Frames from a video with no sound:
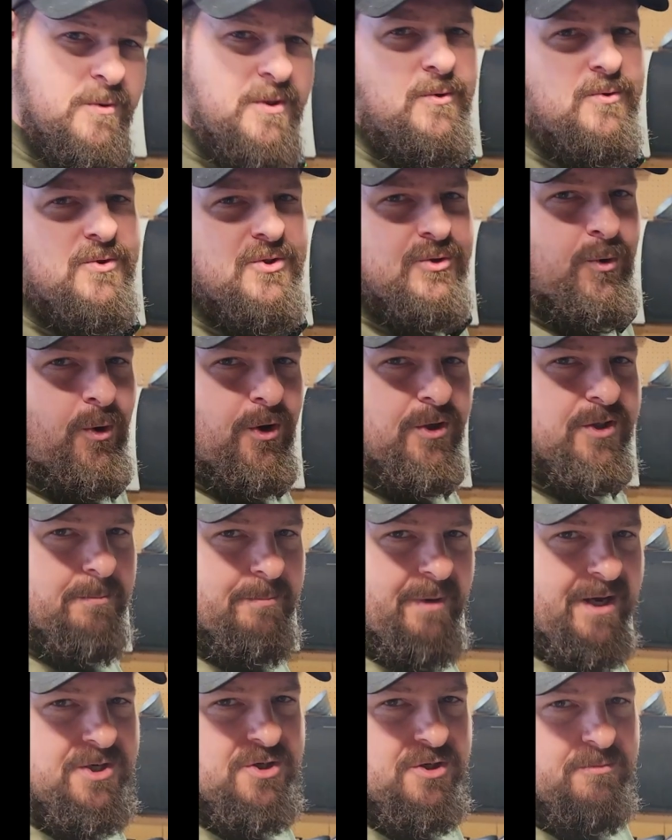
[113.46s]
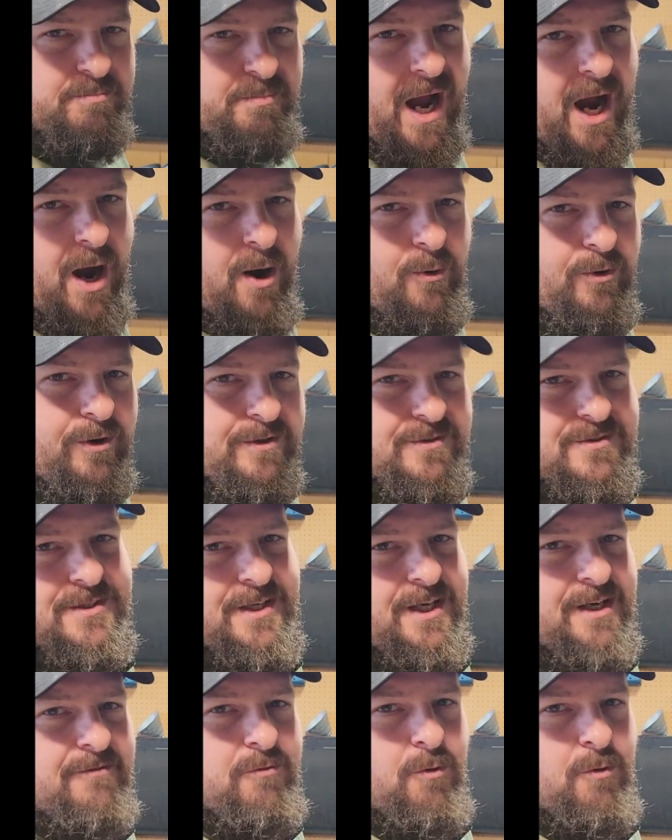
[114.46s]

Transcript: we use torque to measure power instead of